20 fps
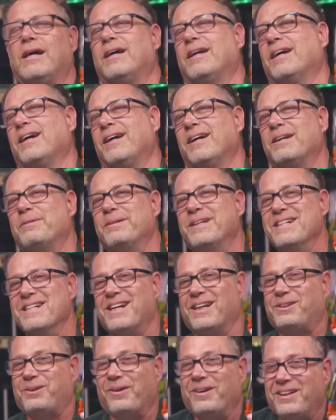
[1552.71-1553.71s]
and I got to be
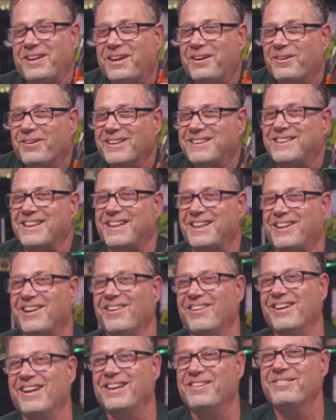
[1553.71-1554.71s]
honest with you, it's
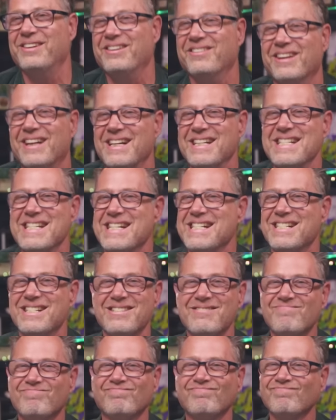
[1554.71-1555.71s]
occurring to me right
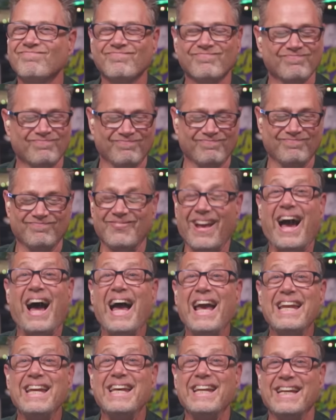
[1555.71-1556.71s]
now.
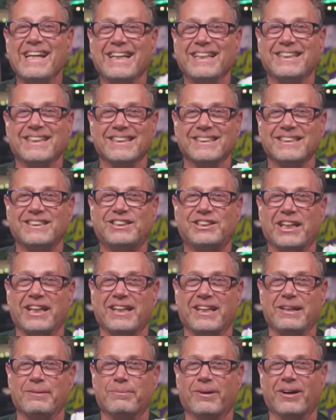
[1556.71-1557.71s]
I didn't eat this
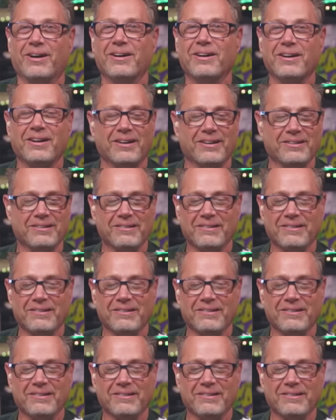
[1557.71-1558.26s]
chicky bar.